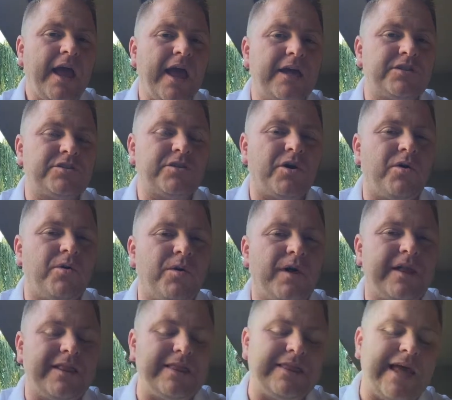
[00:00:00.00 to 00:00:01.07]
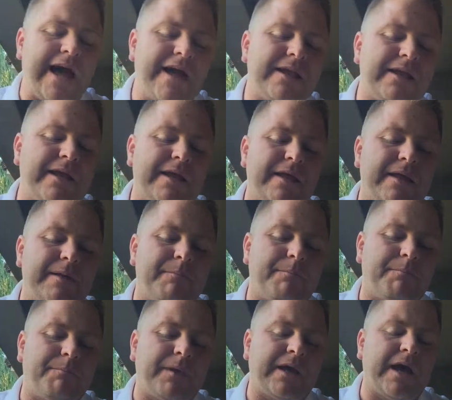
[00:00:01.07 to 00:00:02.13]
And so that
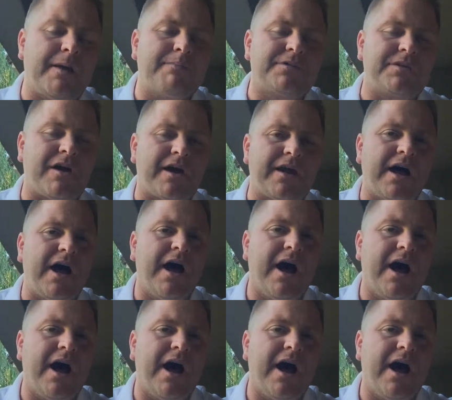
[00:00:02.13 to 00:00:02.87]
becomes on